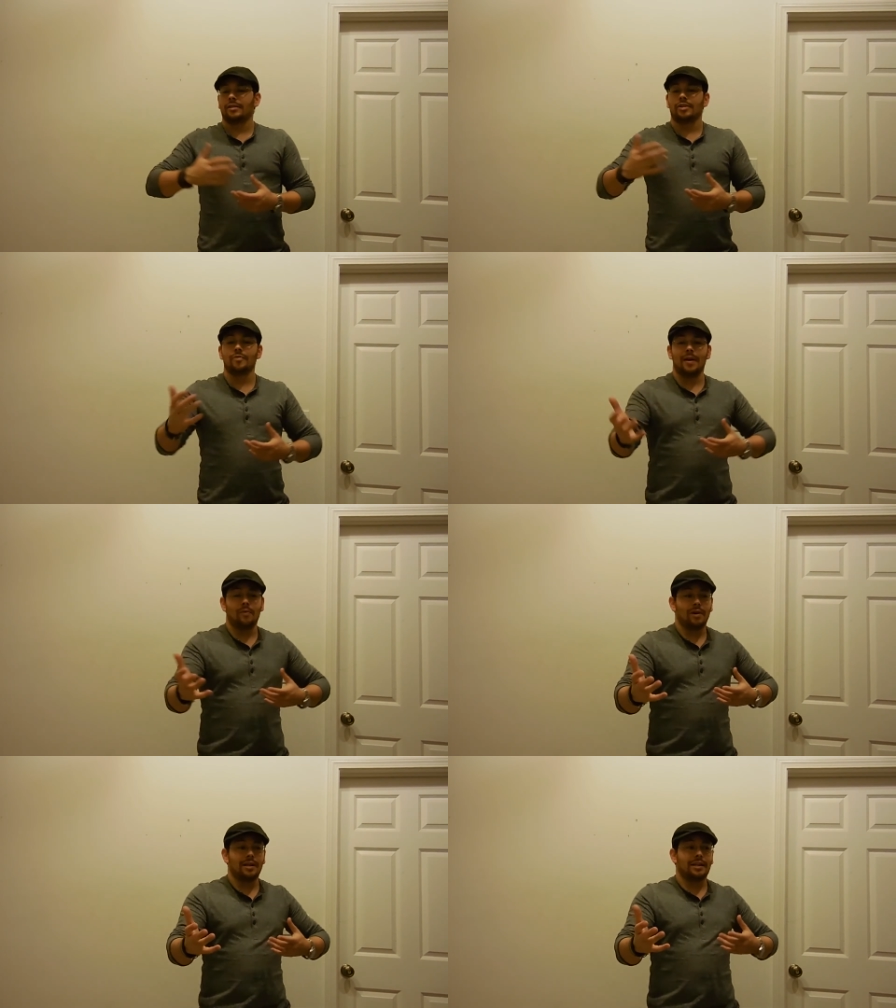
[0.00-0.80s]
You might
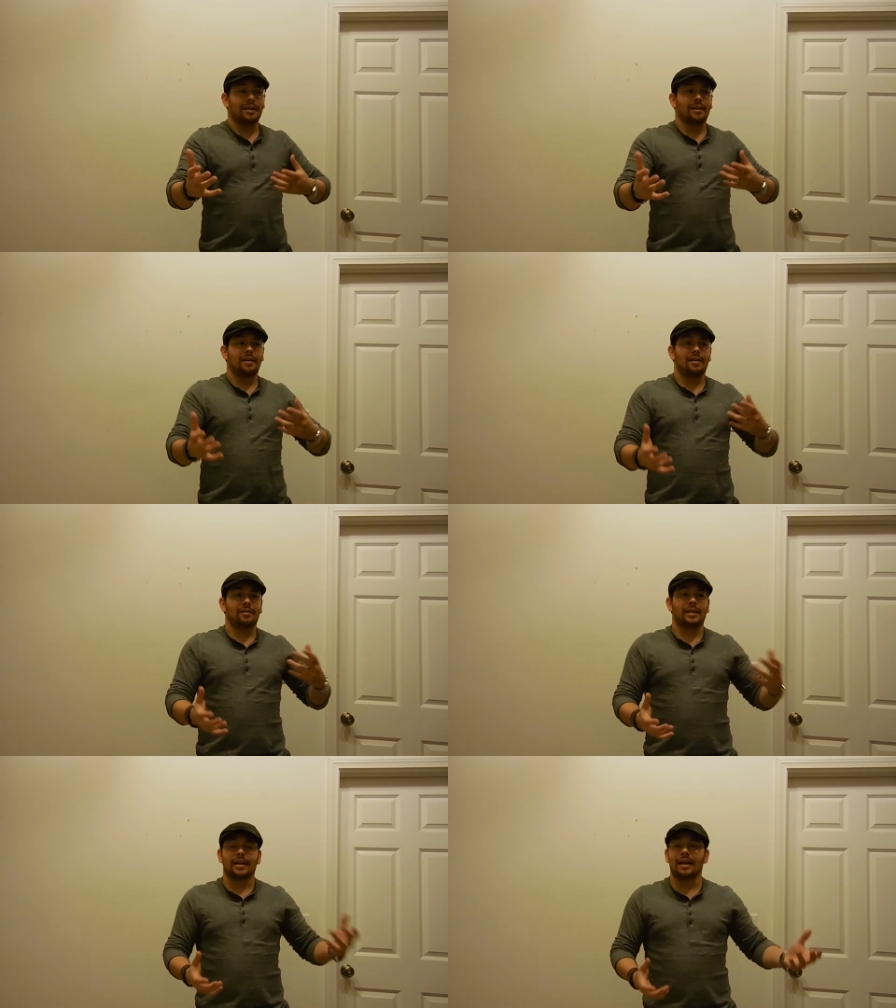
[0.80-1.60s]
want to get
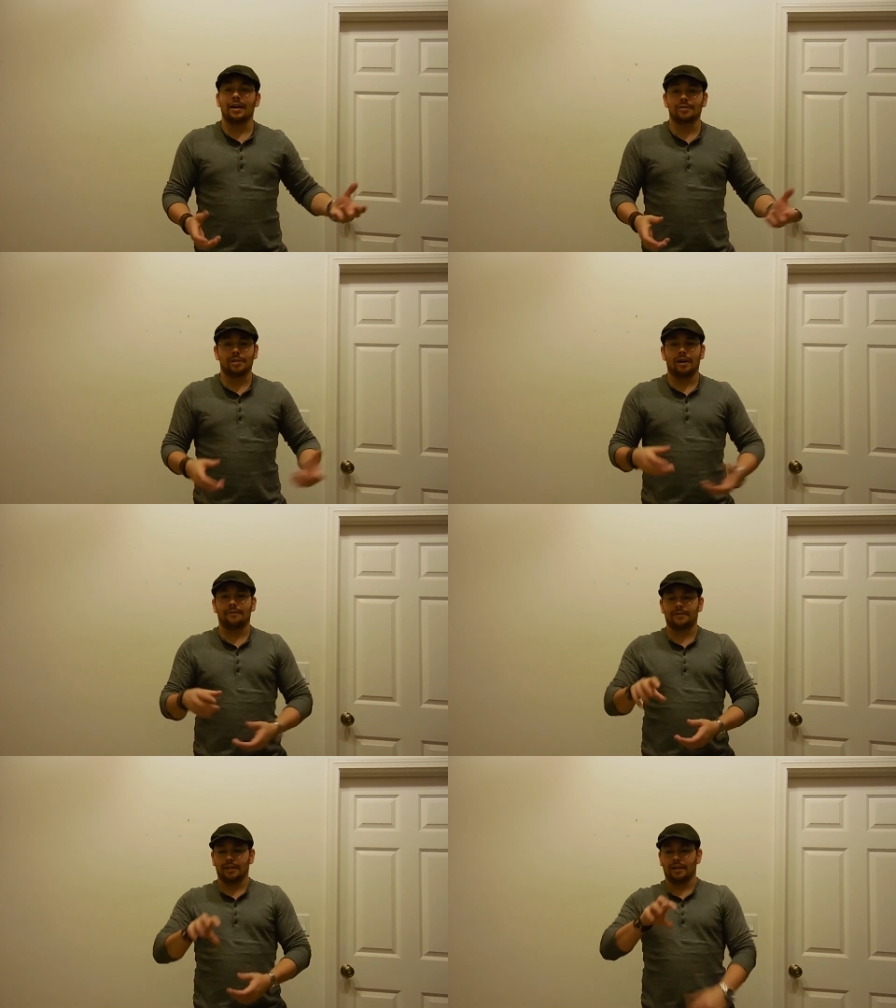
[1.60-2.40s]
like an
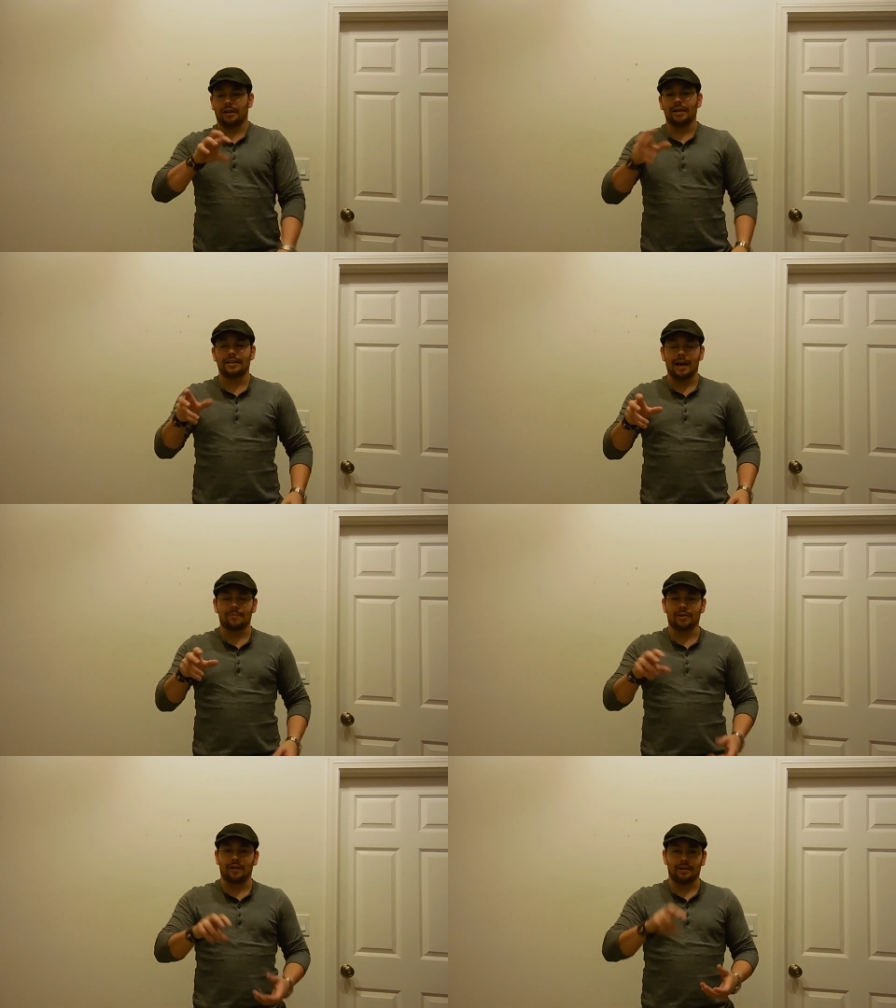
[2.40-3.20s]
airsoft
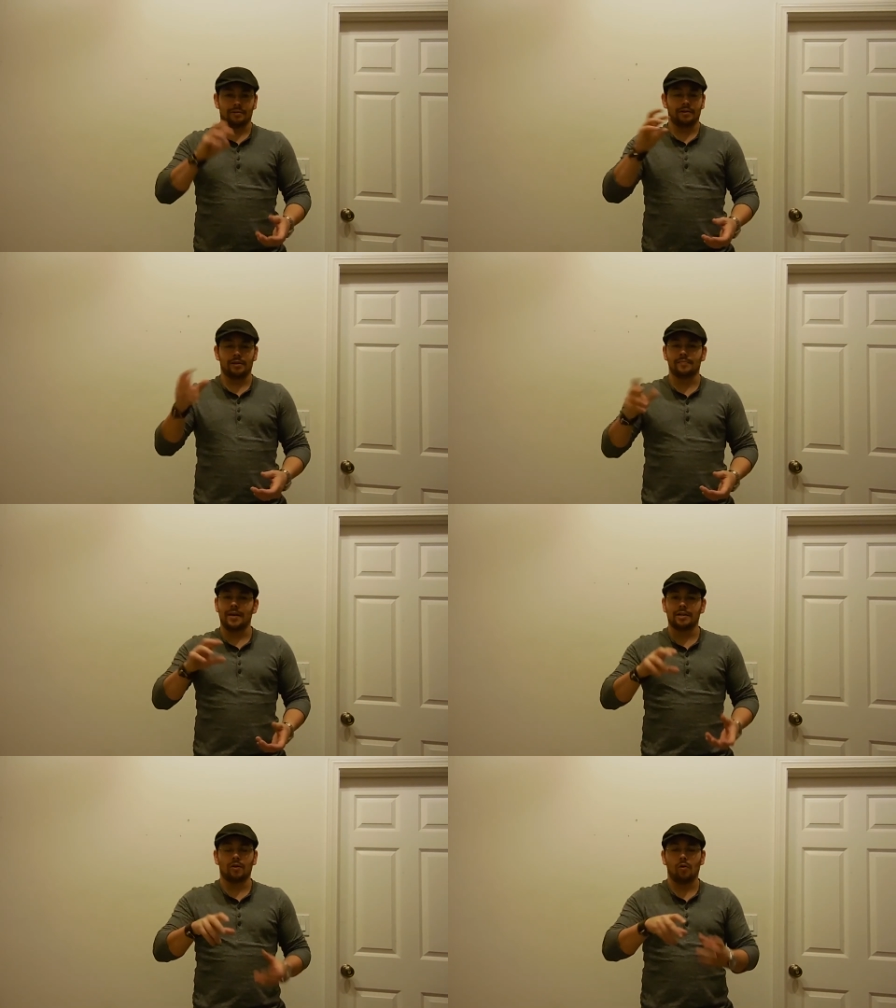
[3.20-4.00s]
adapter that is
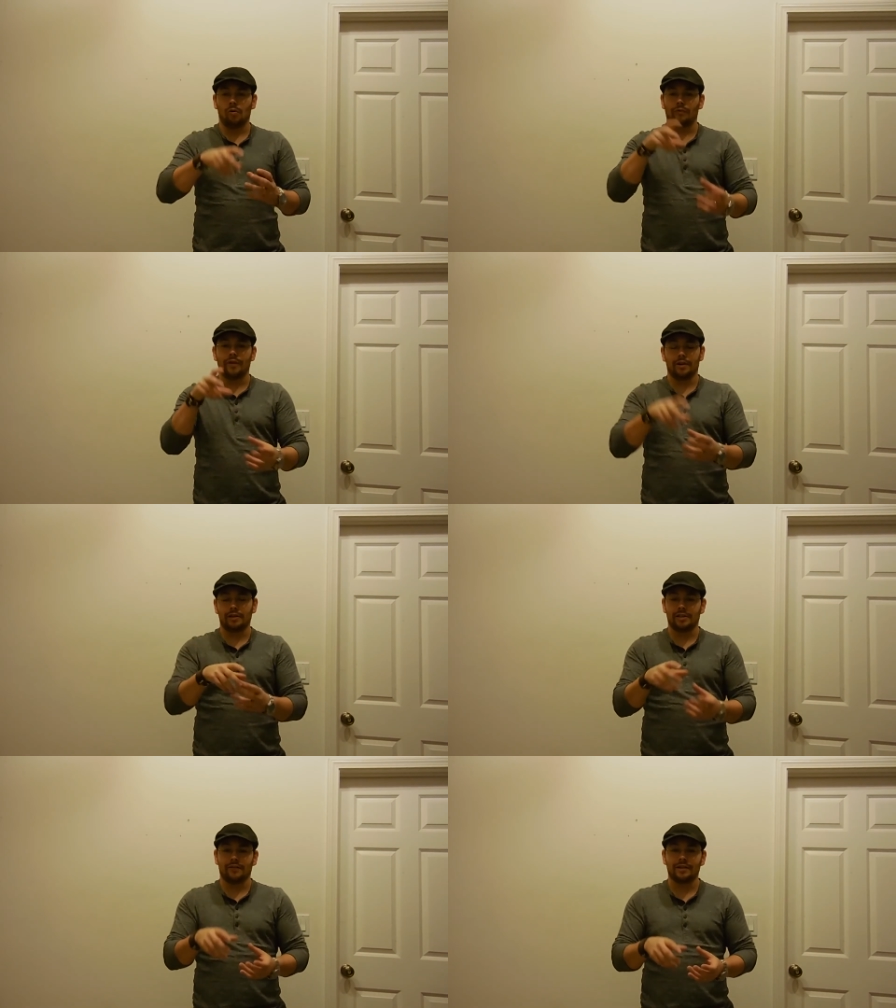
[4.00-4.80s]
made to hold
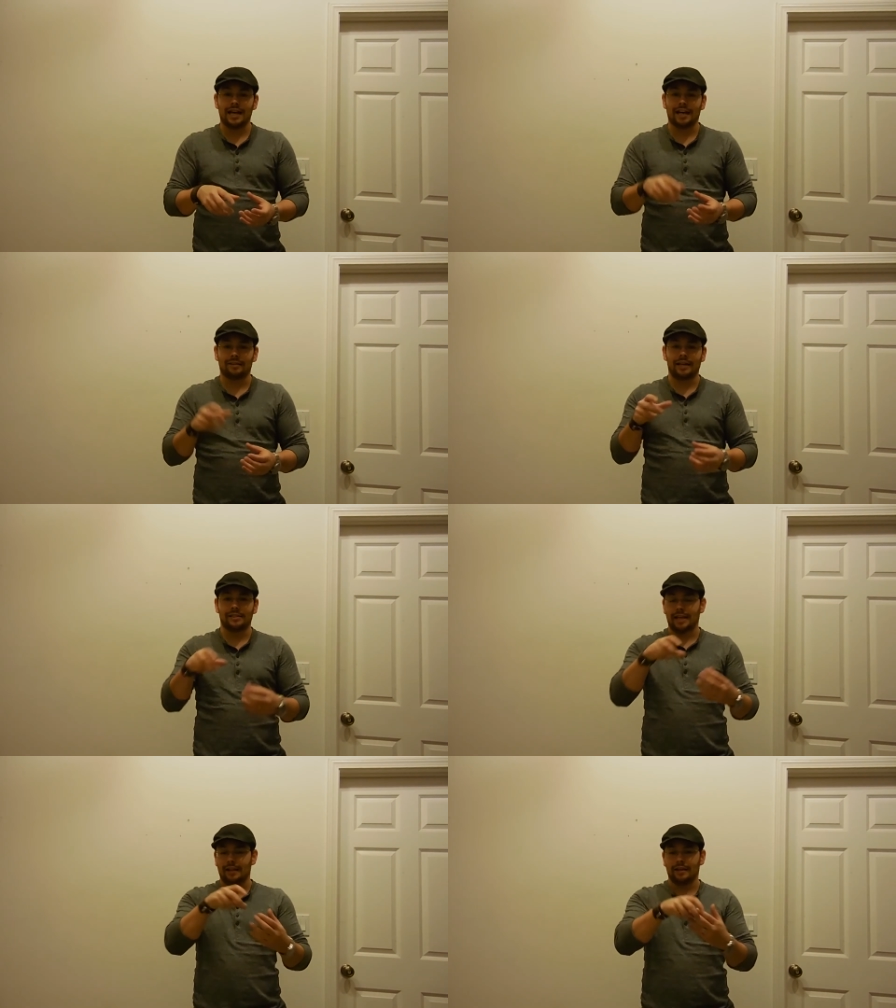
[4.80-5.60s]
various different tack
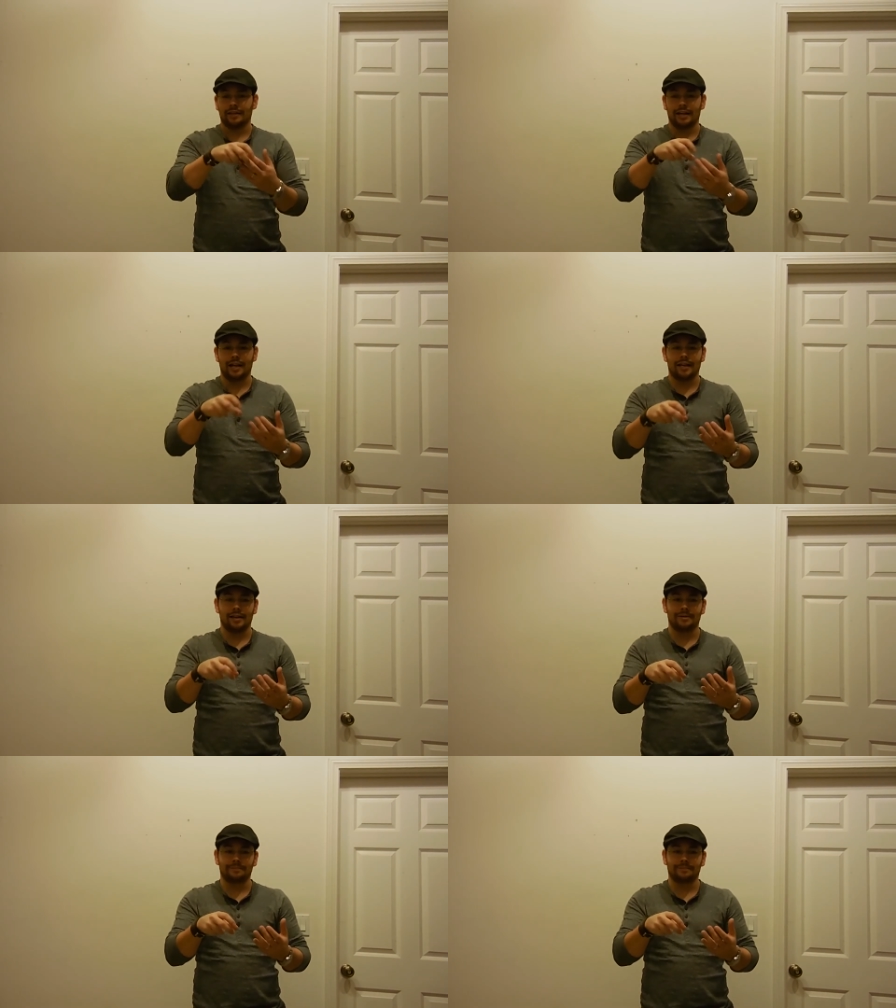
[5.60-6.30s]
lights, and then get a